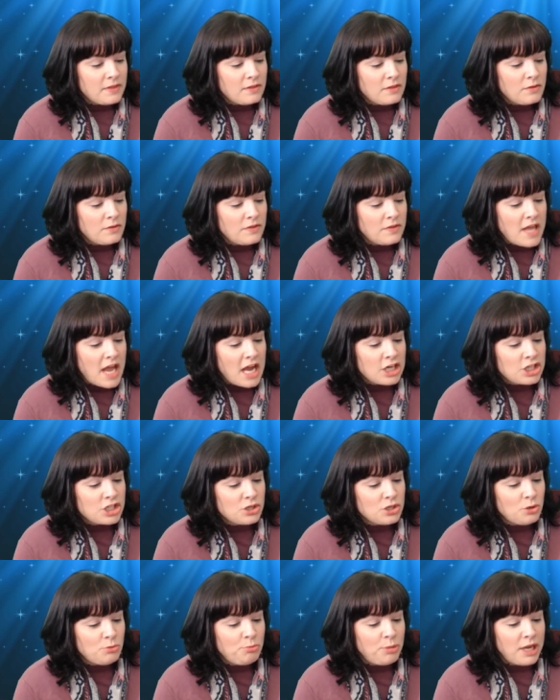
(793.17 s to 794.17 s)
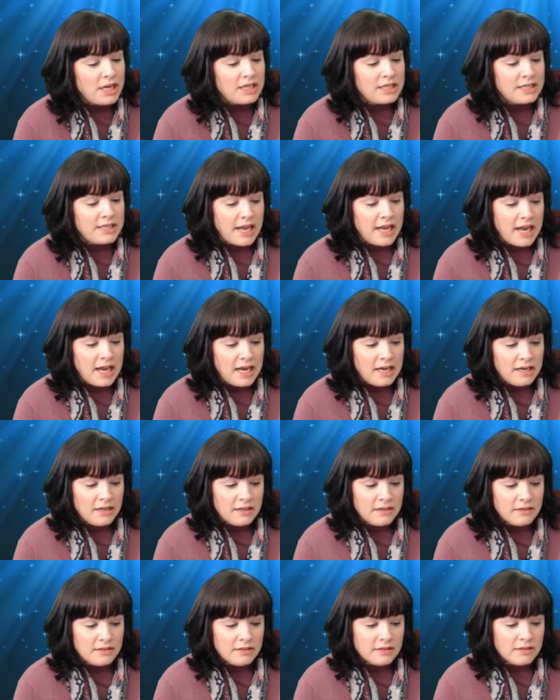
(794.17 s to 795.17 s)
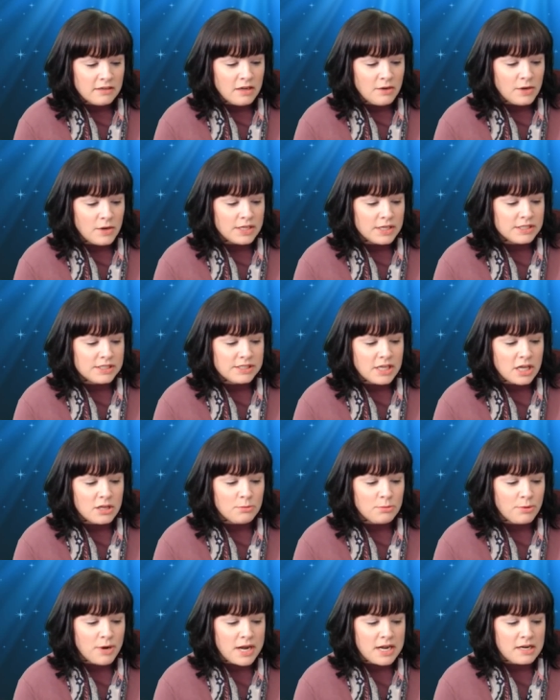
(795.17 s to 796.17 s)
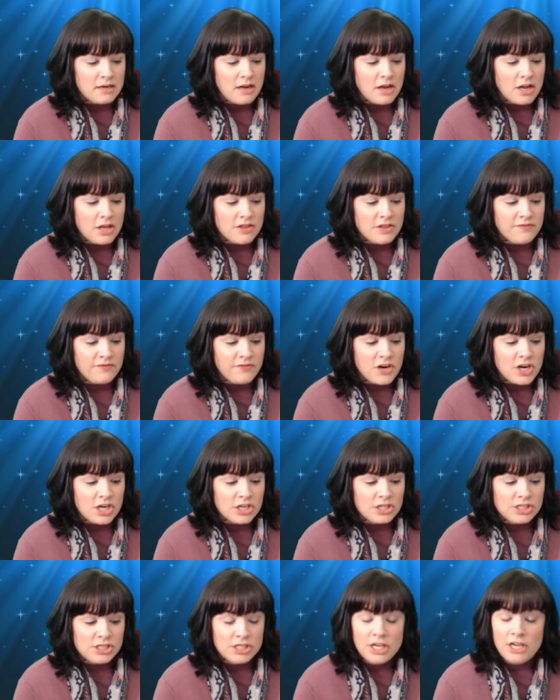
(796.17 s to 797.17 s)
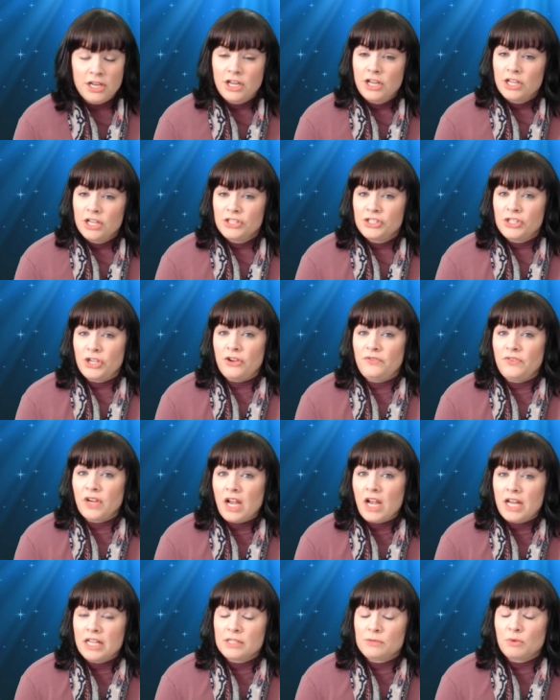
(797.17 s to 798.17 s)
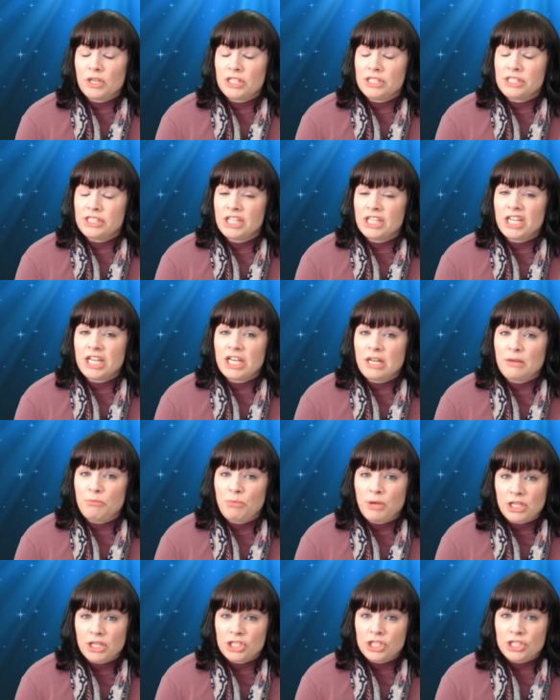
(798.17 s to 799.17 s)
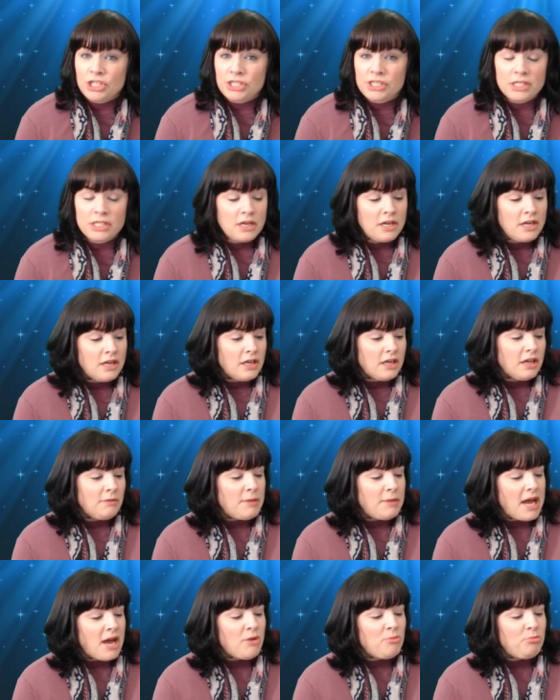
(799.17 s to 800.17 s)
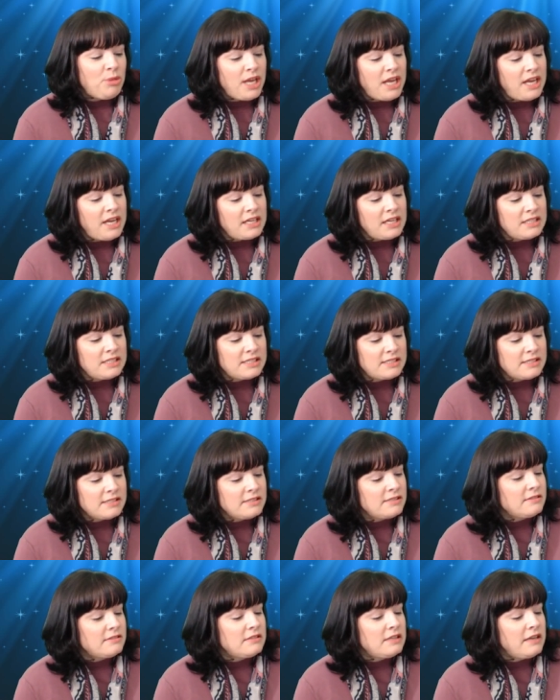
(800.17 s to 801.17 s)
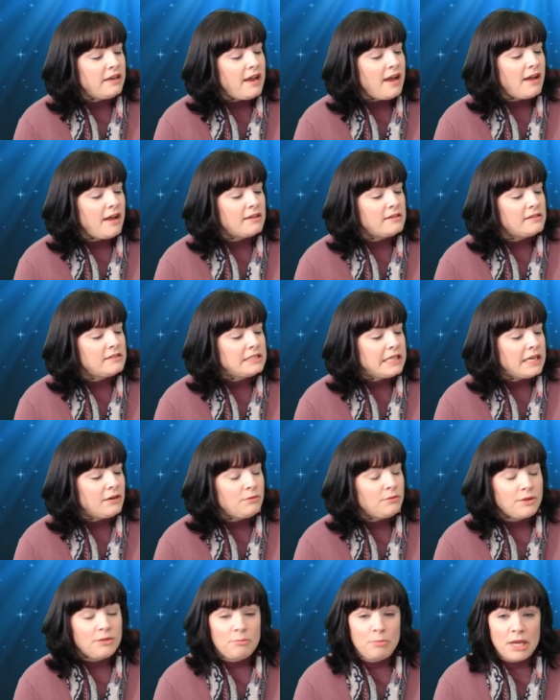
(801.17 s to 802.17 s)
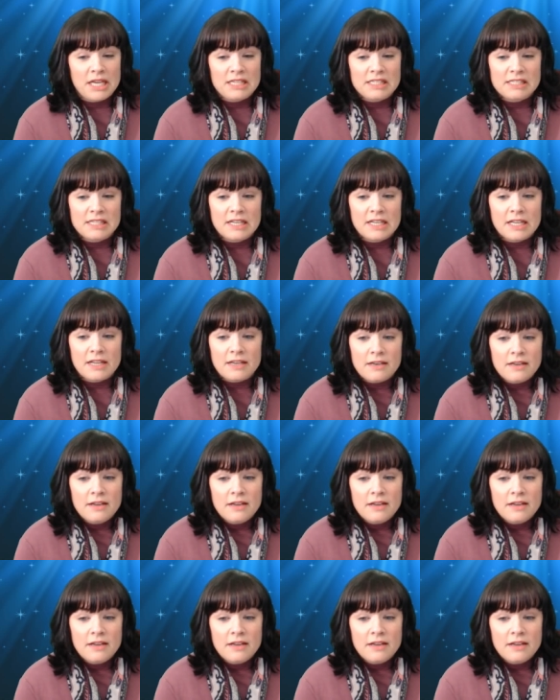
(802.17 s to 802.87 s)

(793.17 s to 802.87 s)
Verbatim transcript: National Pig Day was celebrated on the 1st. So if you guys want to send any pictures about pigs, yeah, you know, with pigs in it.